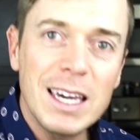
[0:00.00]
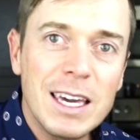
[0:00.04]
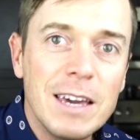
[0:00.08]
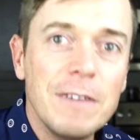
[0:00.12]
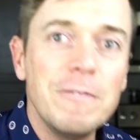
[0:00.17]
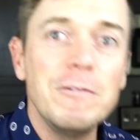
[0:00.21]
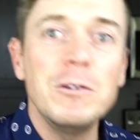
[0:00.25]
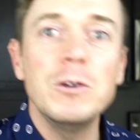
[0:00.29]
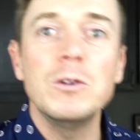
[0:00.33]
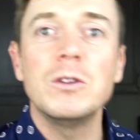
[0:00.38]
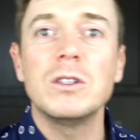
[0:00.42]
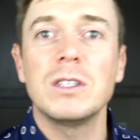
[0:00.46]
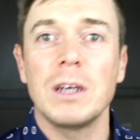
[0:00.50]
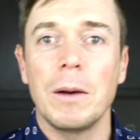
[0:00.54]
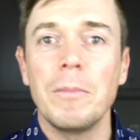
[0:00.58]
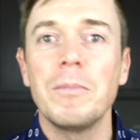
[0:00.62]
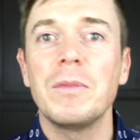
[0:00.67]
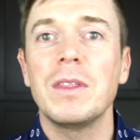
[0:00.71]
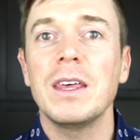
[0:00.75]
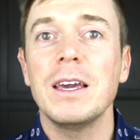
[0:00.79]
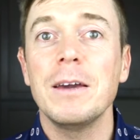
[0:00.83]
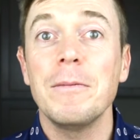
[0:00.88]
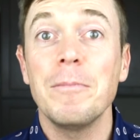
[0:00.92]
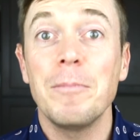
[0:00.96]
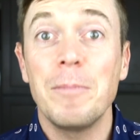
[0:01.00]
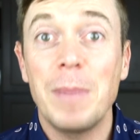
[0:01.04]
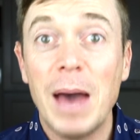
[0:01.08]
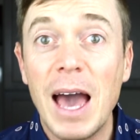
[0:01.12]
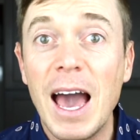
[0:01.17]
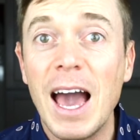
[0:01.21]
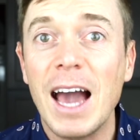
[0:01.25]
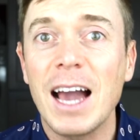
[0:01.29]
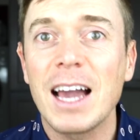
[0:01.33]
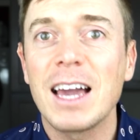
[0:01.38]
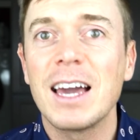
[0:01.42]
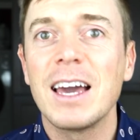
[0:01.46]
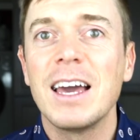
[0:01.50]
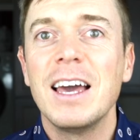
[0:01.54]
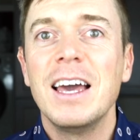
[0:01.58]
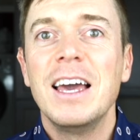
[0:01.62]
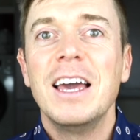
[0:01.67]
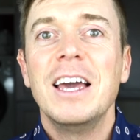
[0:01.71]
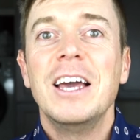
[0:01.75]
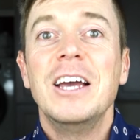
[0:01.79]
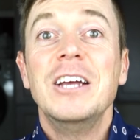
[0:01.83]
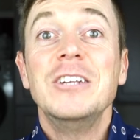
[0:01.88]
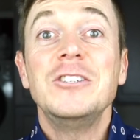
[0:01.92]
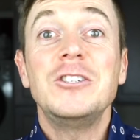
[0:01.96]
give you something back.
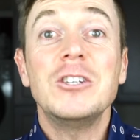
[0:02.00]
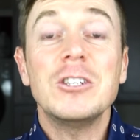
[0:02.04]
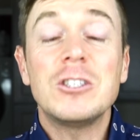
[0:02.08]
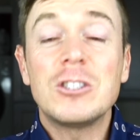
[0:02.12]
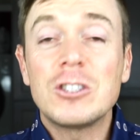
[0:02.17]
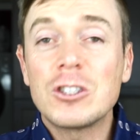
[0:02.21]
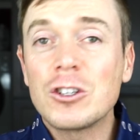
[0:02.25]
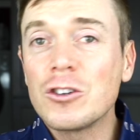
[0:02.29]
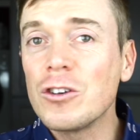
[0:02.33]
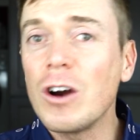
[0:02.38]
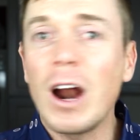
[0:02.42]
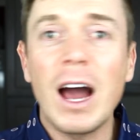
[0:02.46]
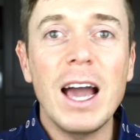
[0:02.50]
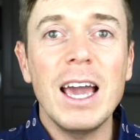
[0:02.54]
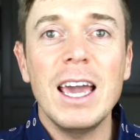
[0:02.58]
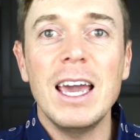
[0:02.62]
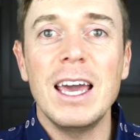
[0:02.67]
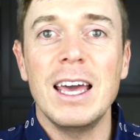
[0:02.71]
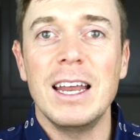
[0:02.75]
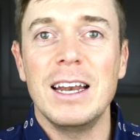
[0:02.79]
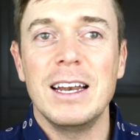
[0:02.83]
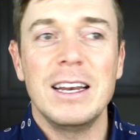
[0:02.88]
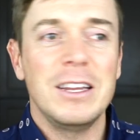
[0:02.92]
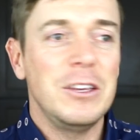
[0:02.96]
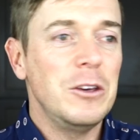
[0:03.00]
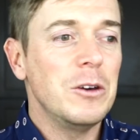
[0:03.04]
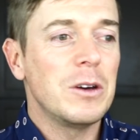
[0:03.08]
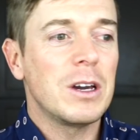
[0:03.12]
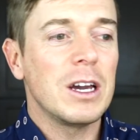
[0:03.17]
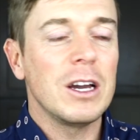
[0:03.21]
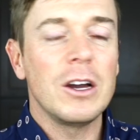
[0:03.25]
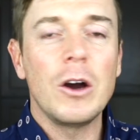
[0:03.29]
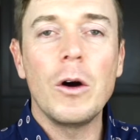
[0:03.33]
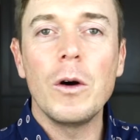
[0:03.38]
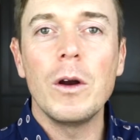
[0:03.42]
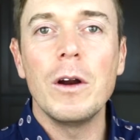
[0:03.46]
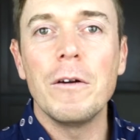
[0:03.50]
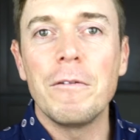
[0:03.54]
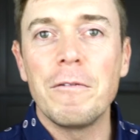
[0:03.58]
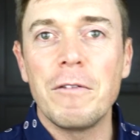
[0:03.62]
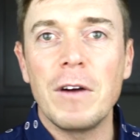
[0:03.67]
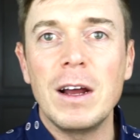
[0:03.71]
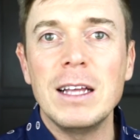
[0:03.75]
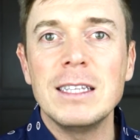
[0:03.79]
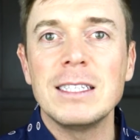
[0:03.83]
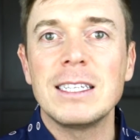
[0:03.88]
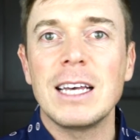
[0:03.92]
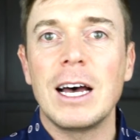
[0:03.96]
Just try it. You can go to a
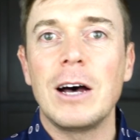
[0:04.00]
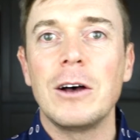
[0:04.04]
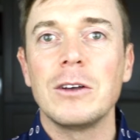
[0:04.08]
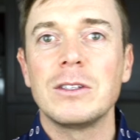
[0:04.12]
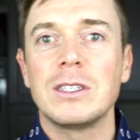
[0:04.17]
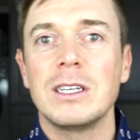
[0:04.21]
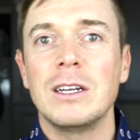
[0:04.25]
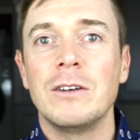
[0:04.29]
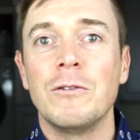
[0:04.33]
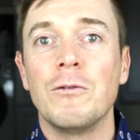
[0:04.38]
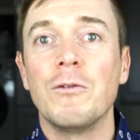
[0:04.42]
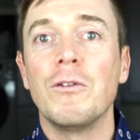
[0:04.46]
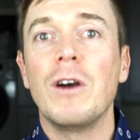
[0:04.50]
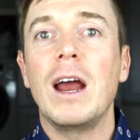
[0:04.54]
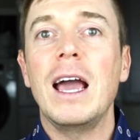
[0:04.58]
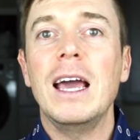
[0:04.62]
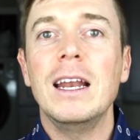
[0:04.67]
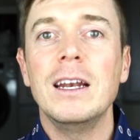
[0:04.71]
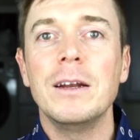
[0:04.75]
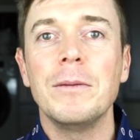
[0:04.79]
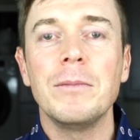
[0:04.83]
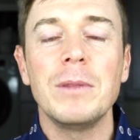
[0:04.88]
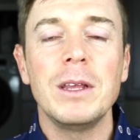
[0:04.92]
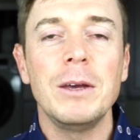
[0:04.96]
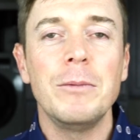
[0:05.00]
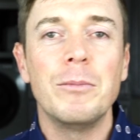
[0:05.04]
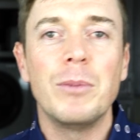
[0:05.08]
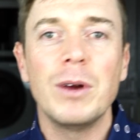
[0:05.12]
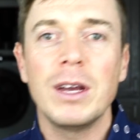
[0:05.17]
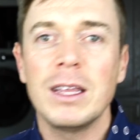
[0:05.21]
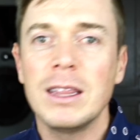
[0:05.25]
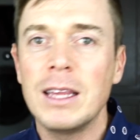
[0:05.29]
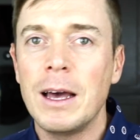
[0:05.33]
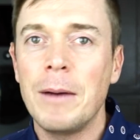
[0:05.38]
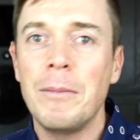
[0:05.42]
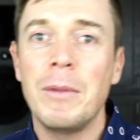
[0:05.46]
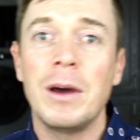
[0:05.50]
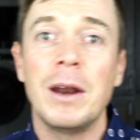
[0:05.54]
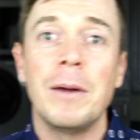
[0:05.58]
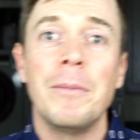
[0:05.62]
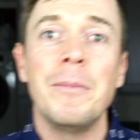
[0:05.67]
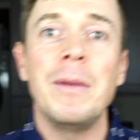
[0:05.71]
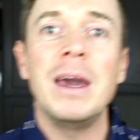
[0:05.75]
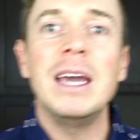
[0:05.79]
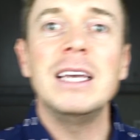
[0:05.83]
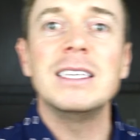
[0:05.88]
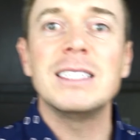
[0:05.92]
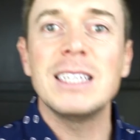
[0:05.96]
friend's house and randomly bring them an
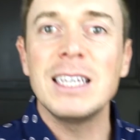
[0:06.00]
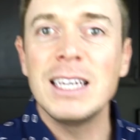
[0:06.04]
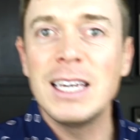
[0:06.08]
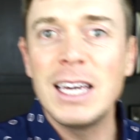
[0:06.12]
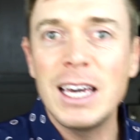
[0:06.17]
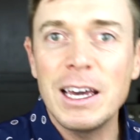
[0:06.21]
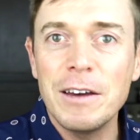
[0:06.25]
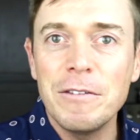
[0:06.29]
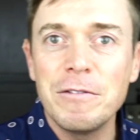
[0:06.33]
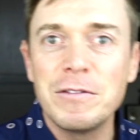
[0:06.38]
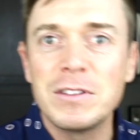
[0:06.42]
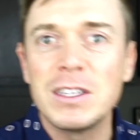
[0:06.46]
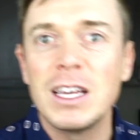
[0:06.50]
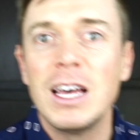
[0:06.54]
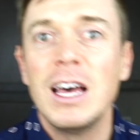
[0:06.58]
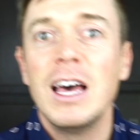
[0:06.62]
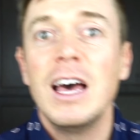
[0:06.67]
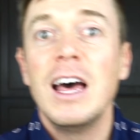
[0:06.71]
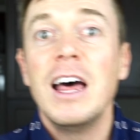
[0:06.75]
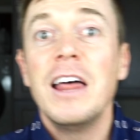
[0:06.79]
amazing gift.